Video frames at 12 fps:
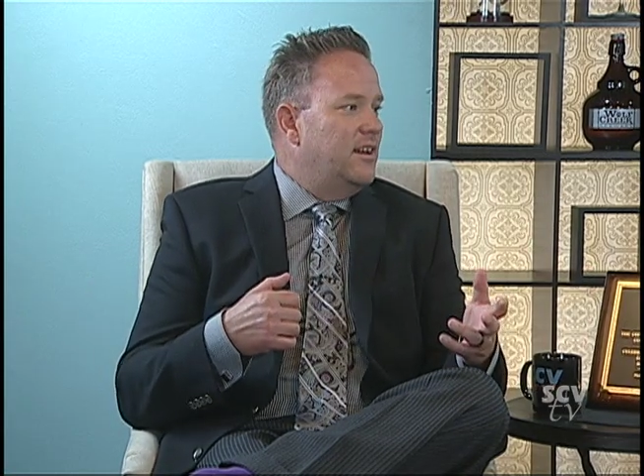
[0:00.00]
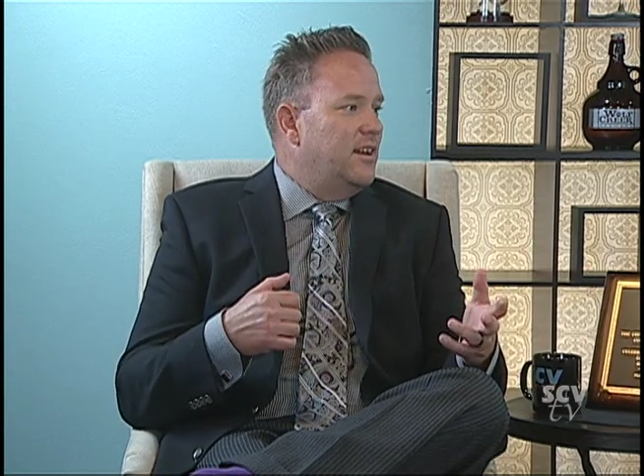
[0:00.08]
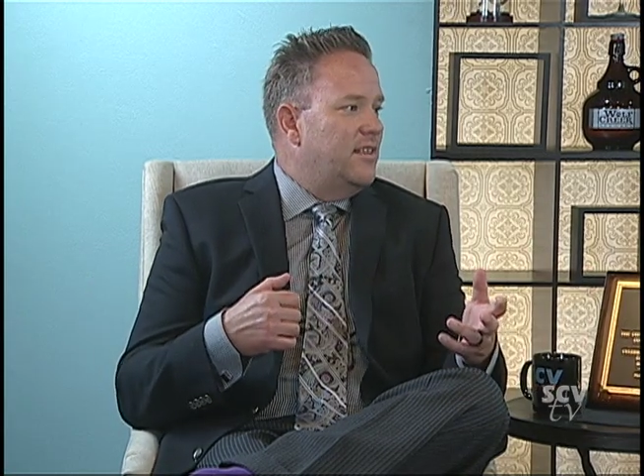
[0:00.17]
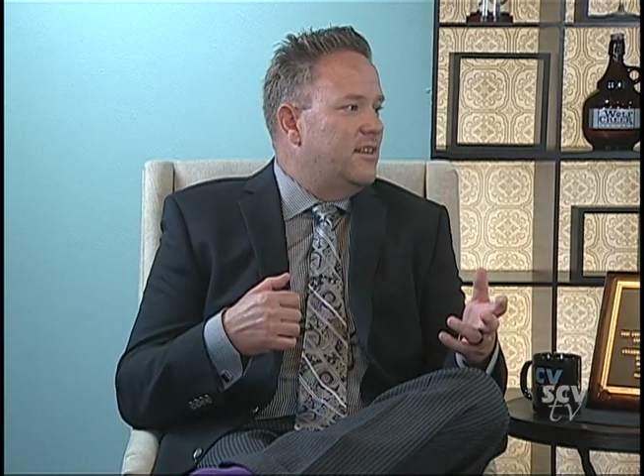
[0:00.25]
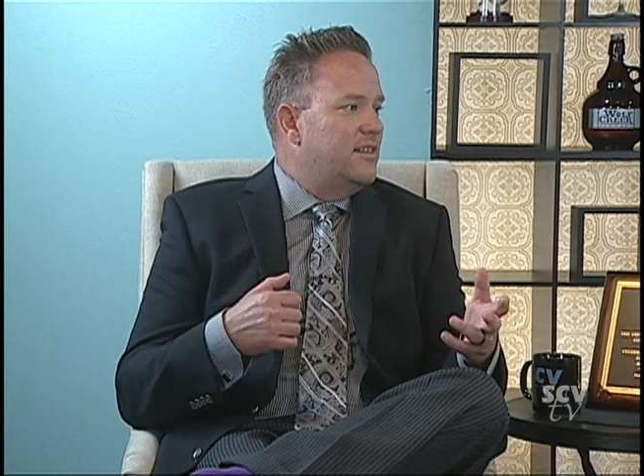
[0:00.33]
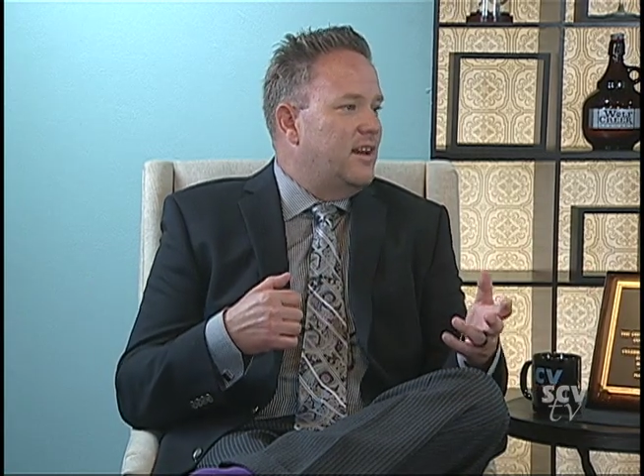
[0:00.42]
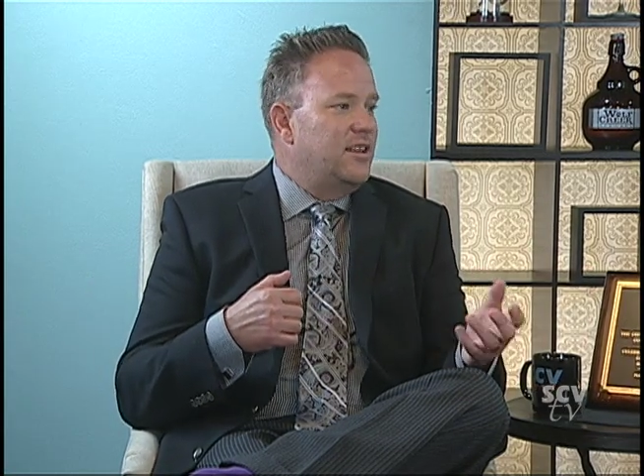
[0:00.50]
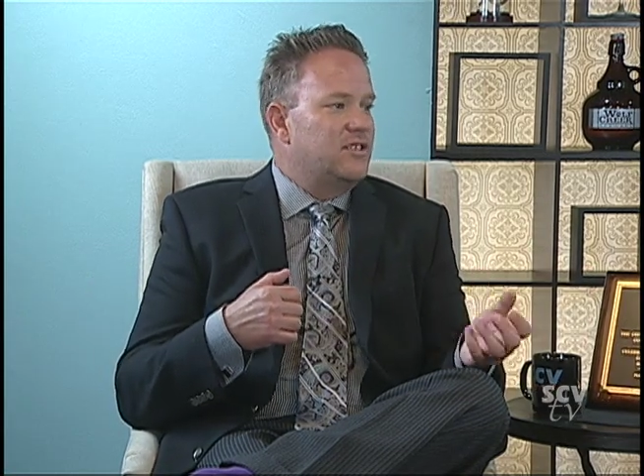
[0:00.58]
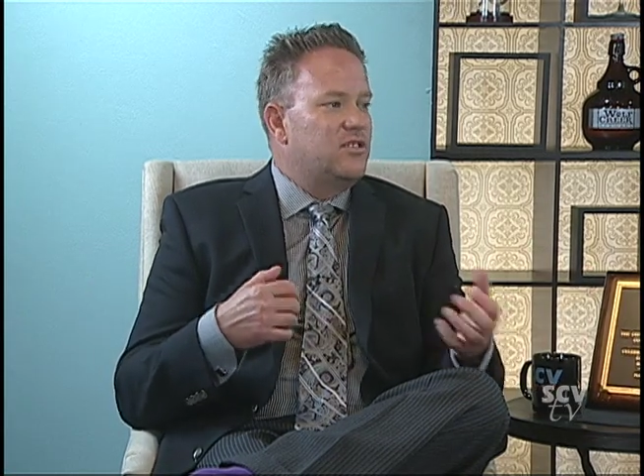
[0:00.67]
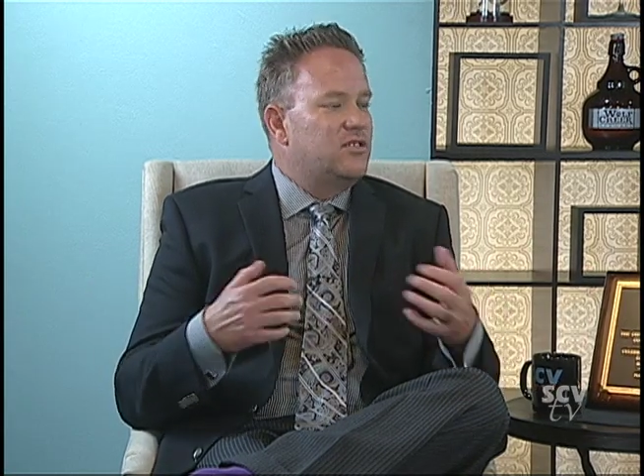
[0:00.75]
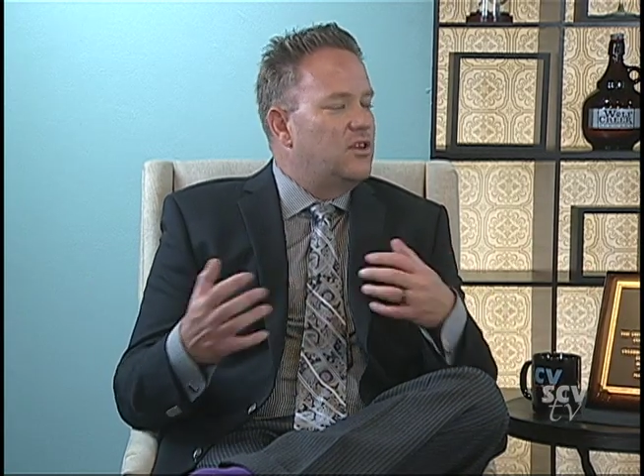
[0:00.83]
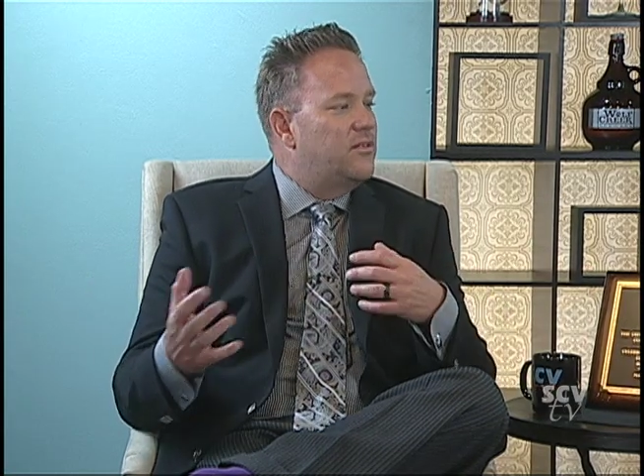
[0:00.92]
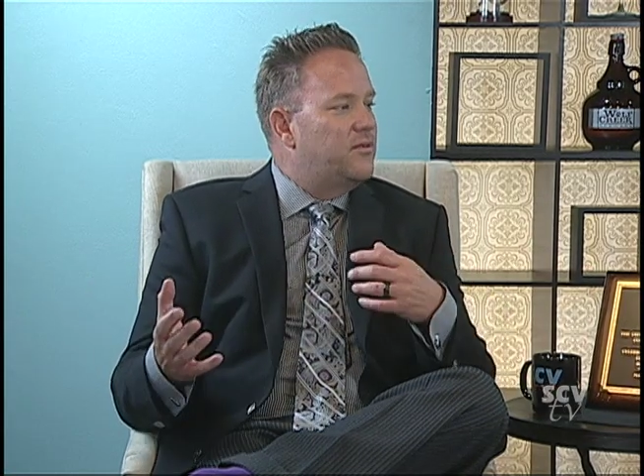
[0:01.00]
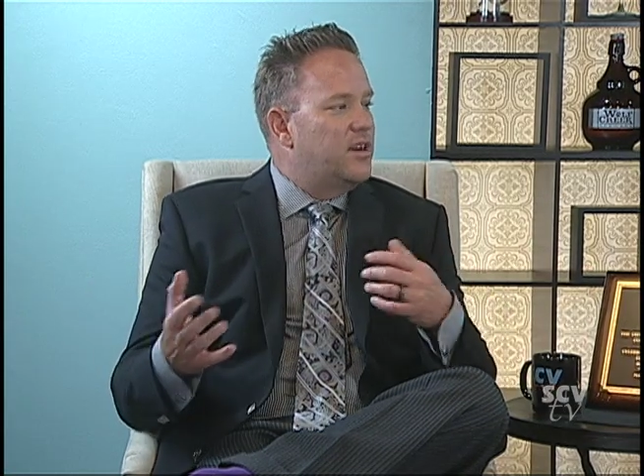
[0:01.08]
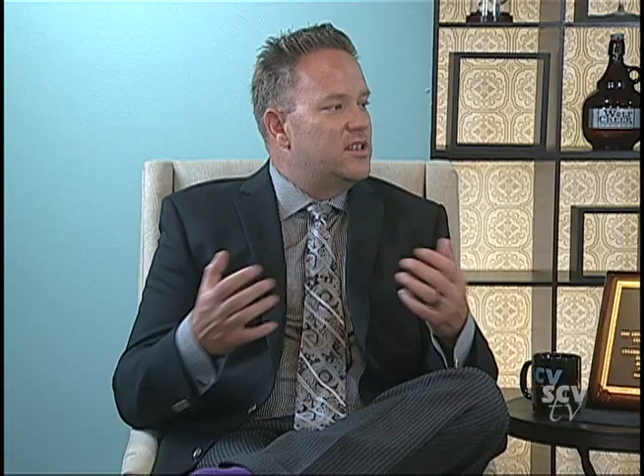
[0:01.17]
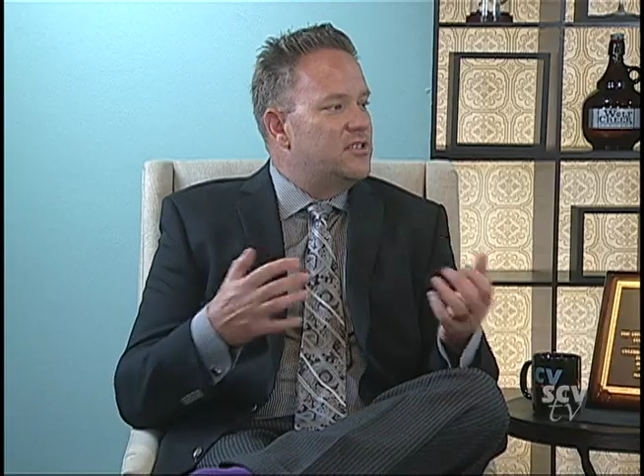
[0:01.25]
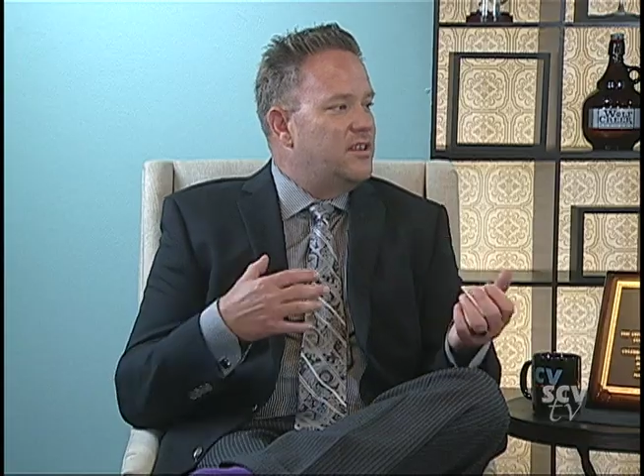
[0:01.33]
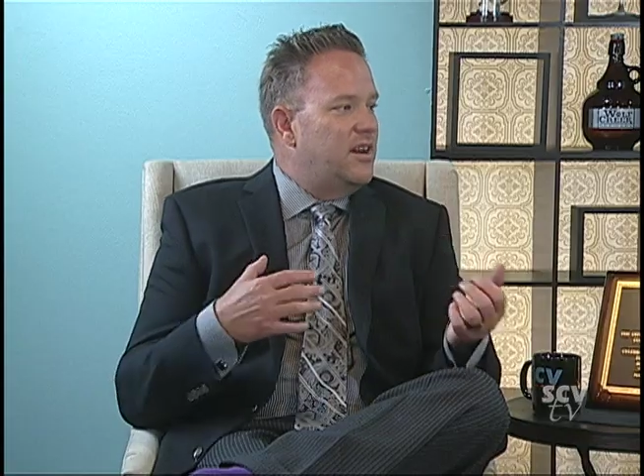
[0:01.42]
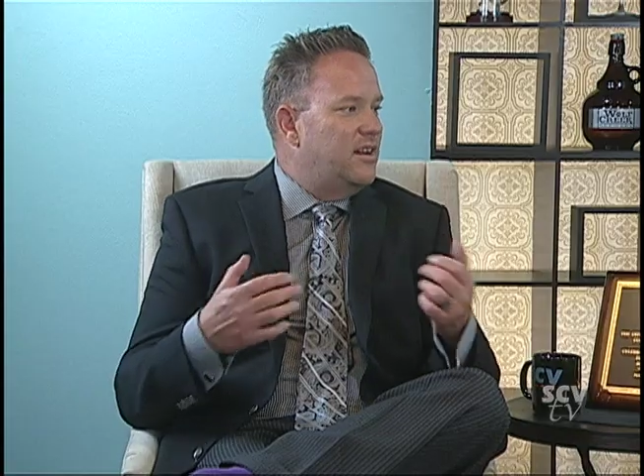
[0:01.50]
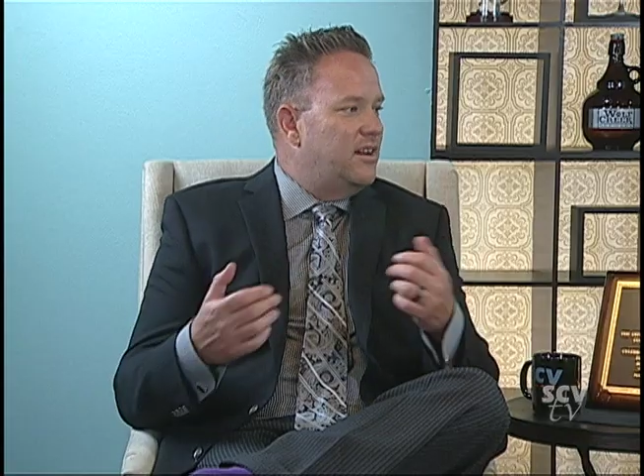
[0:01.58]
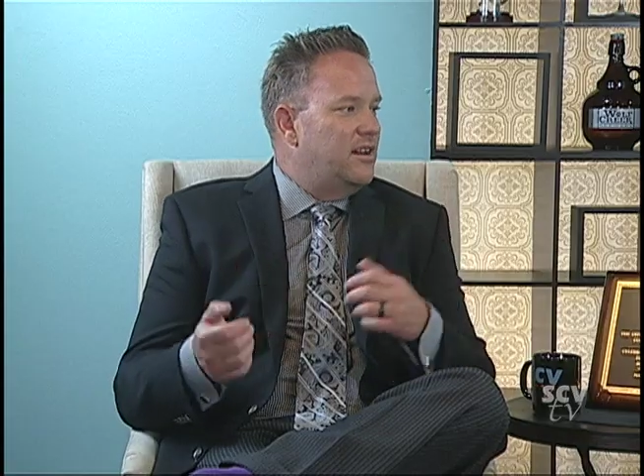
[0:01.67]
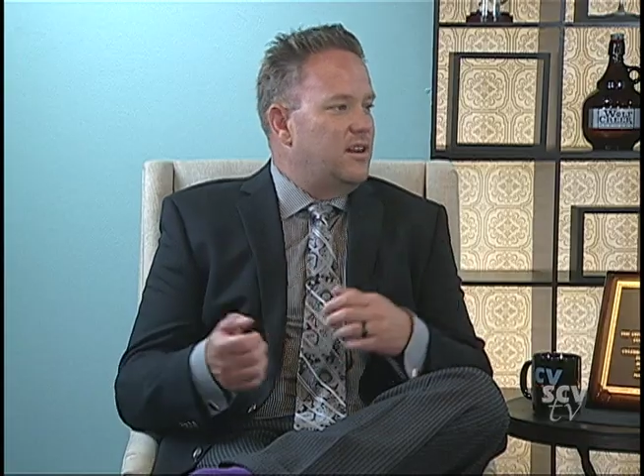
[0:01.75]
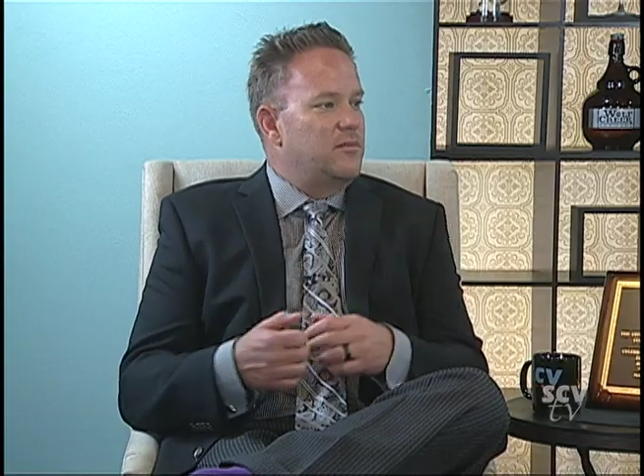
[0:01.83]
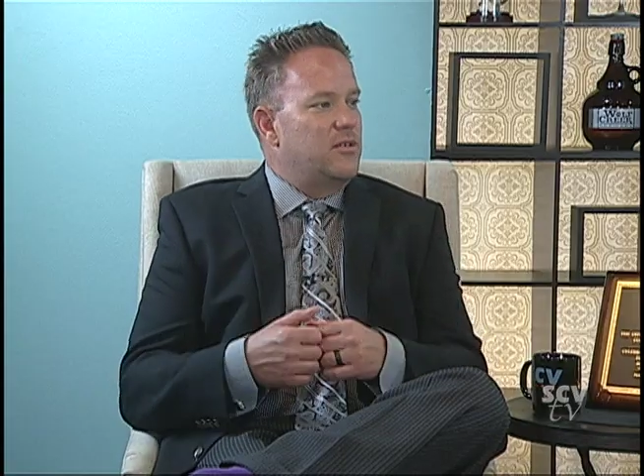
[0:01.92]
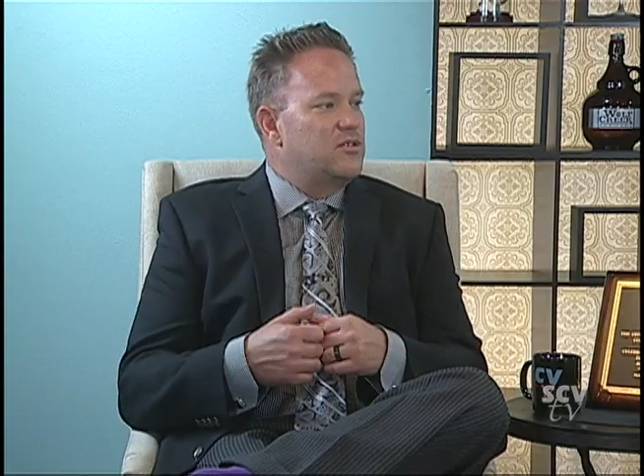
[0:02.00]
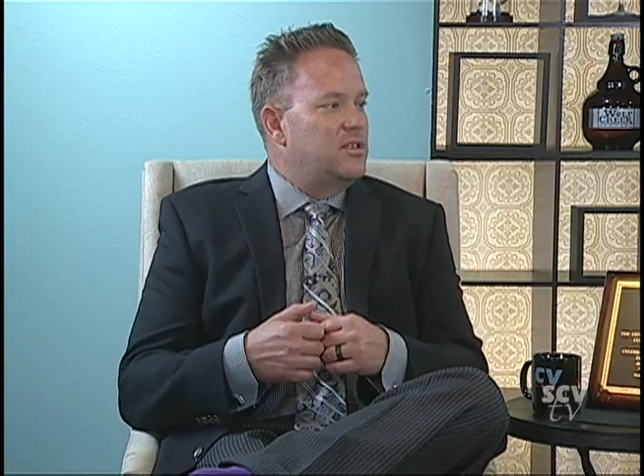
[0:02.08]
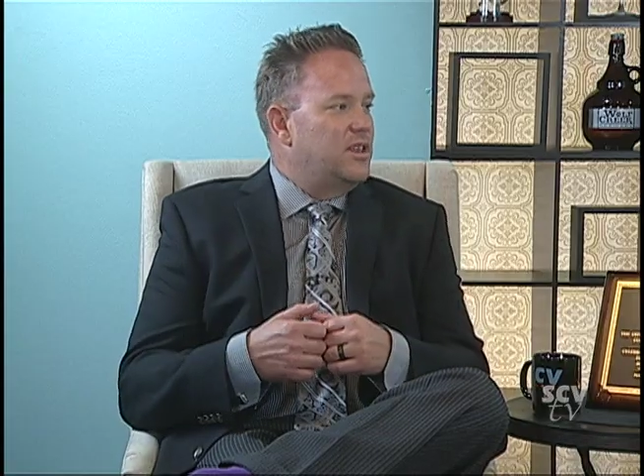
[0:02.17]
And the tenants are so frustrated and emotionally